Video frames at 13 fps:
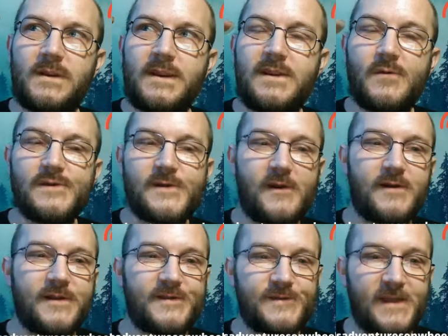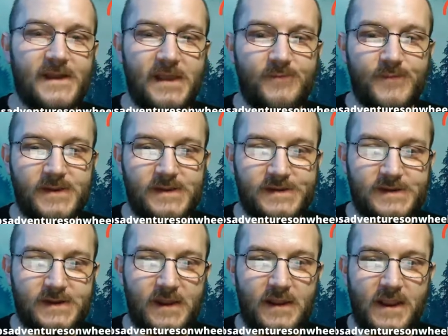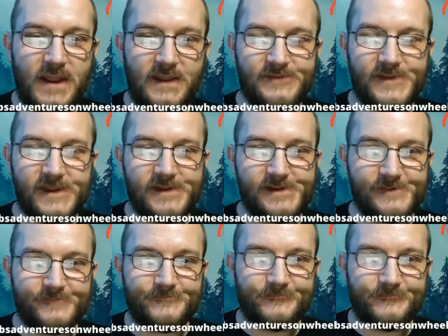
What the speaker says: It was already set up as like a